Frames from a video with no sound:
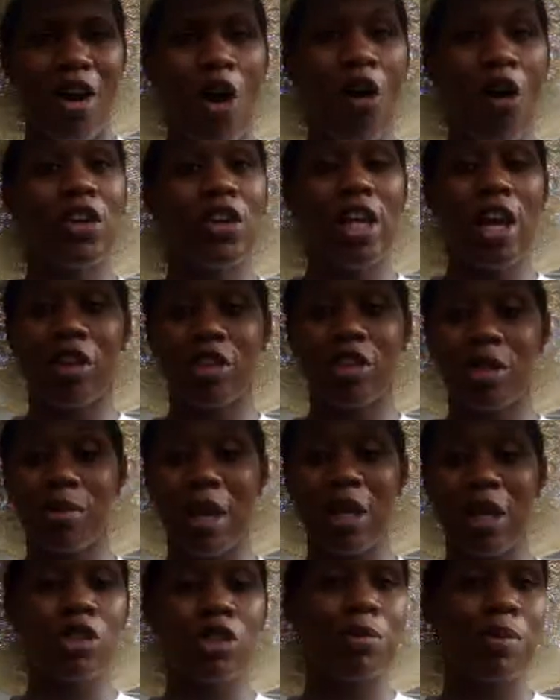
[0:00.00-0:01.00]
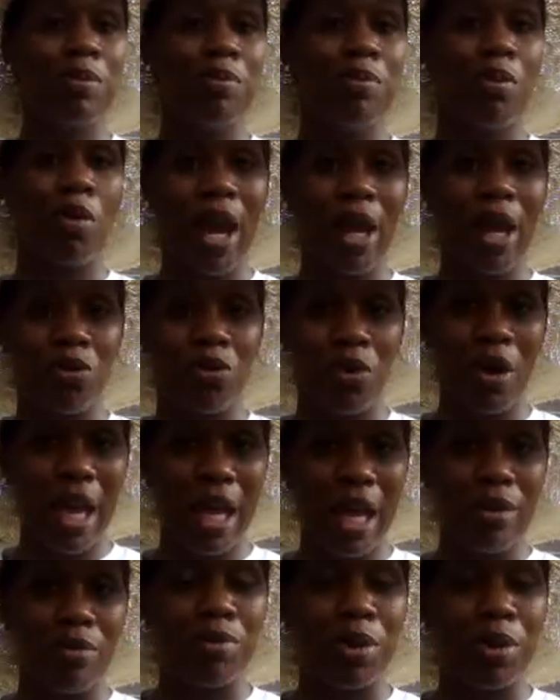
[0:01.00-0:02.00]
Hopefully our tomatoes will be bright
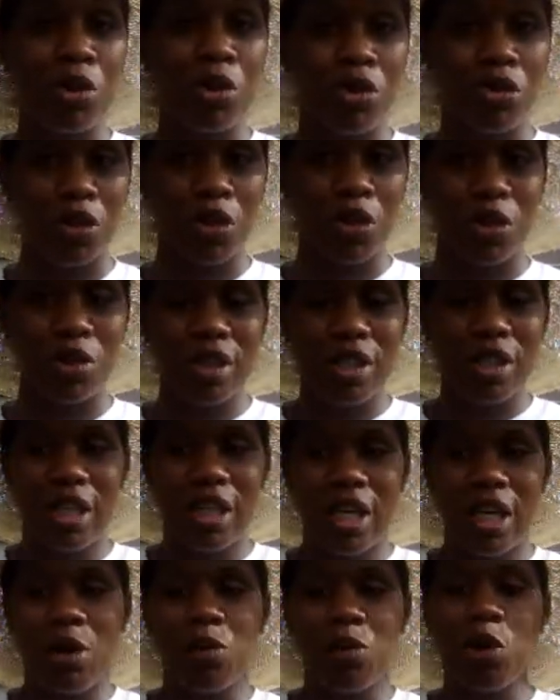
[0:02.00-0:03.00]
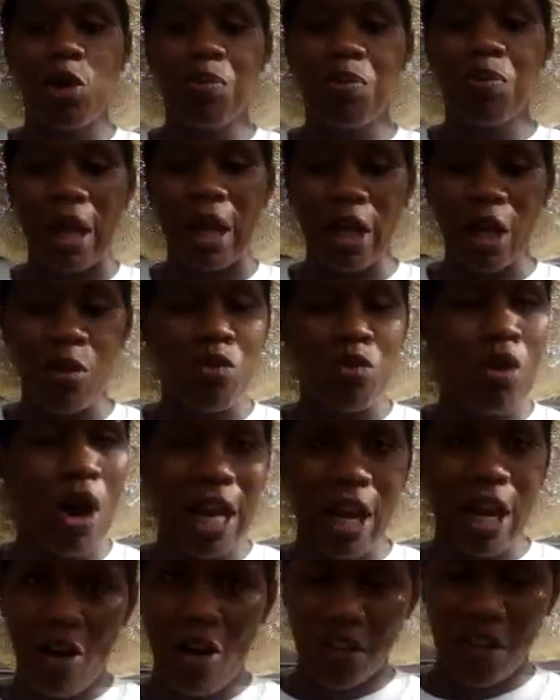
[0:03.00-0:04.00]
red and beautiful, and we'll pick them
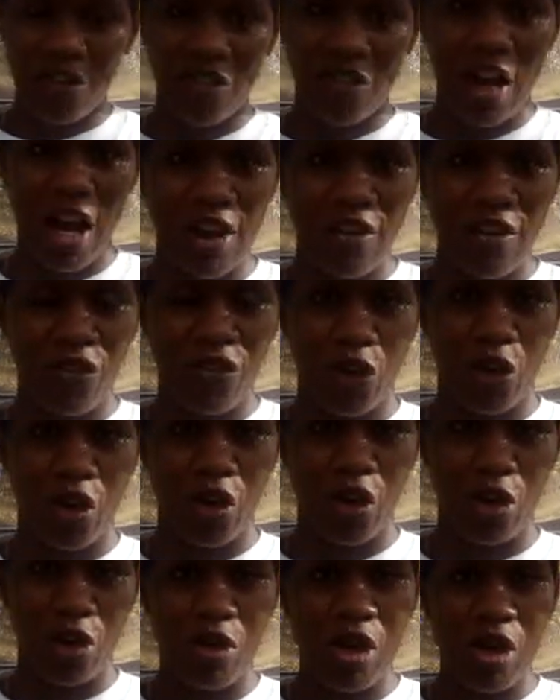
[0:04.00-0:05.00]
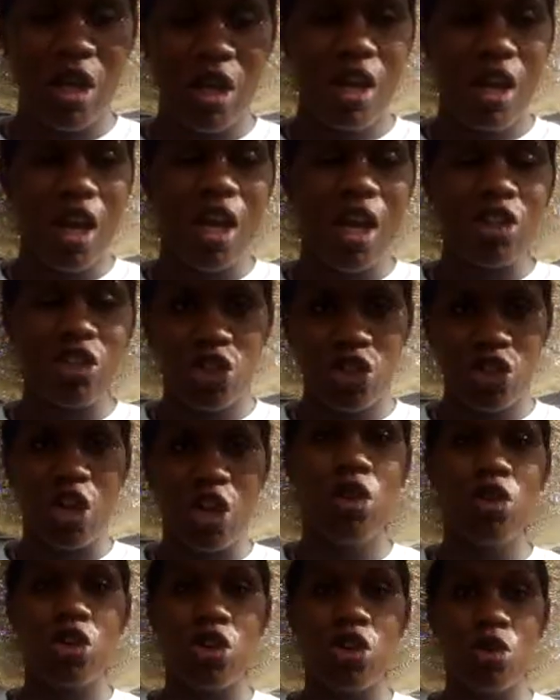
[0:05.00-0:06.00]
right off the vine for you and
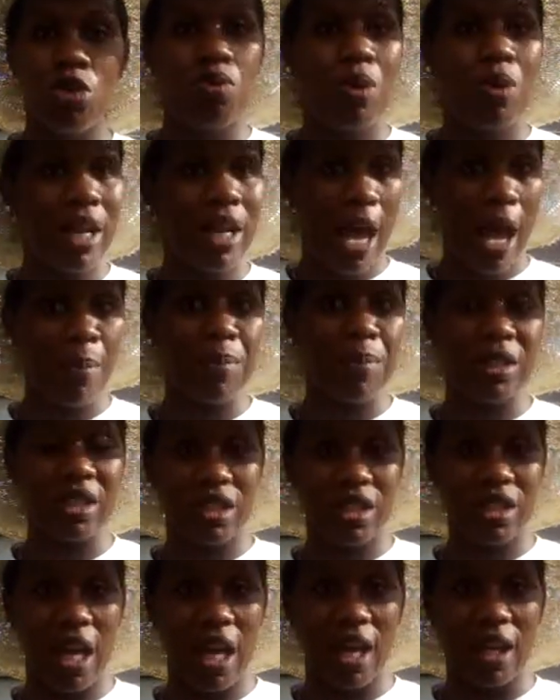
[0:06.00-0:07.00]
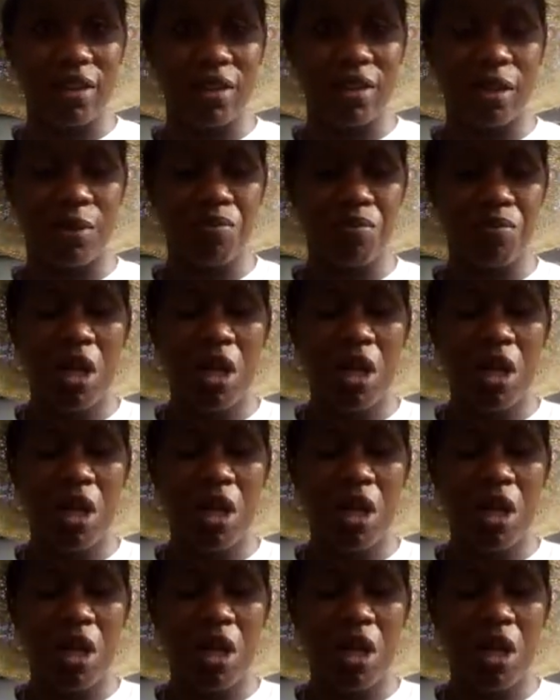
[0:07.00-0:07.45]
show you what happens next.